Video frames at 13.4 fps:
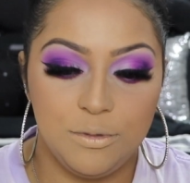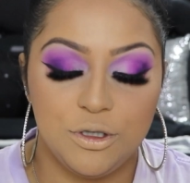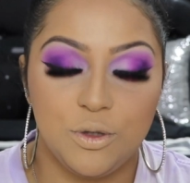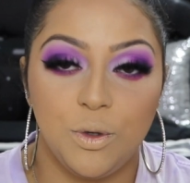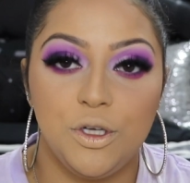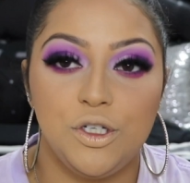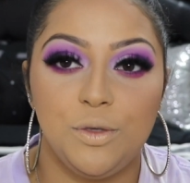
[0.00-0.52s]
I'm just
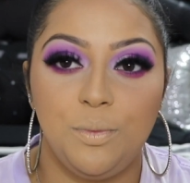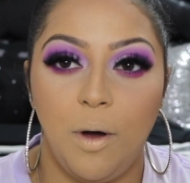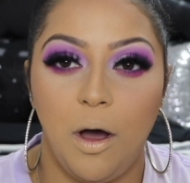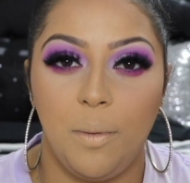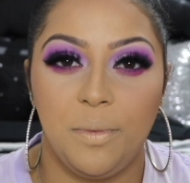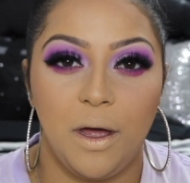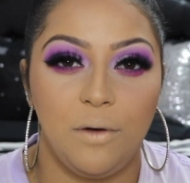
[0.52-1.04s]
going to
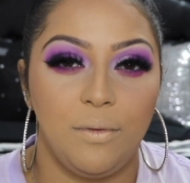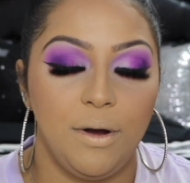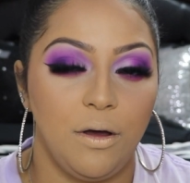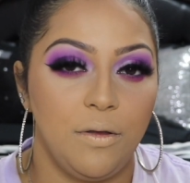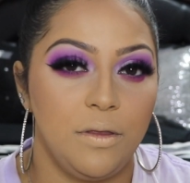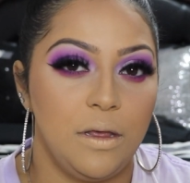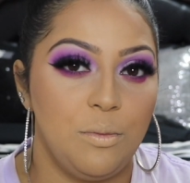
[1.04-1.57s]
pop that right
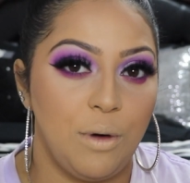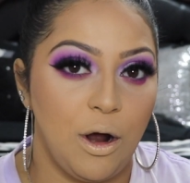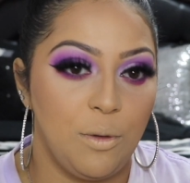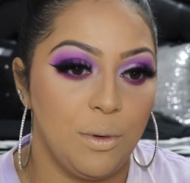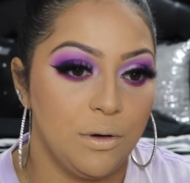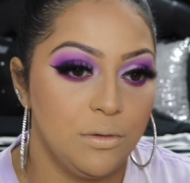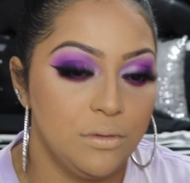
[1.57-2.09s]
on the brow
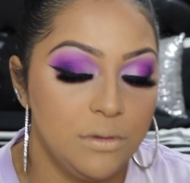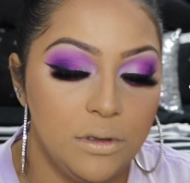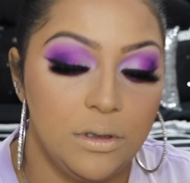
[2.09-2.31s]
bone.